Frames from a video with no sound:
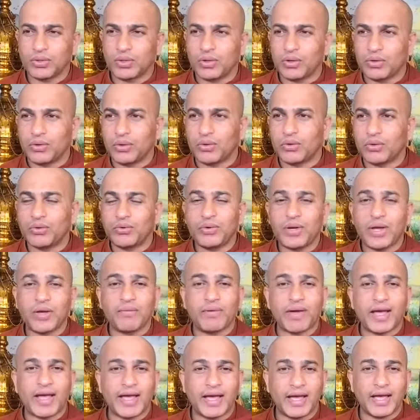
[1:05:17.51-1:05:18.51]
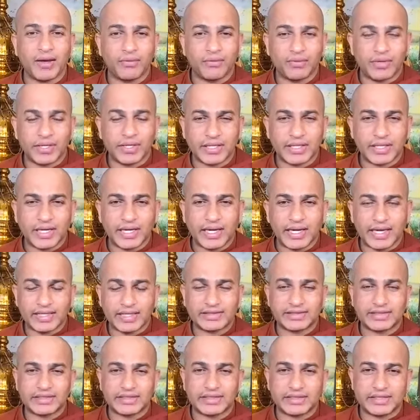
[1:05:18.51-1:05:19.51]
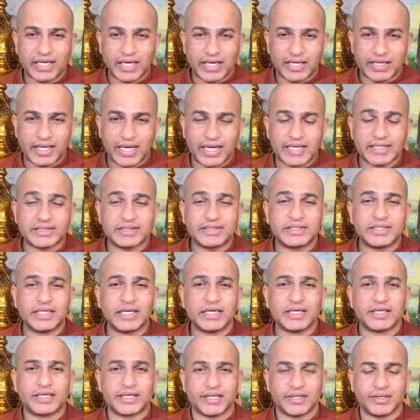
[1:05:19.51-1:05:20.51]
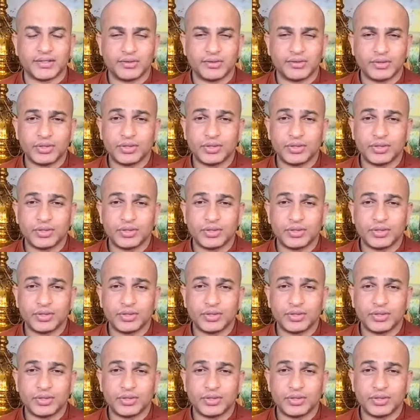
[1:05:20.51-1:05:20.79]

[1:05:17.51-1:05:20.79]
or whoever have as a chi- as children,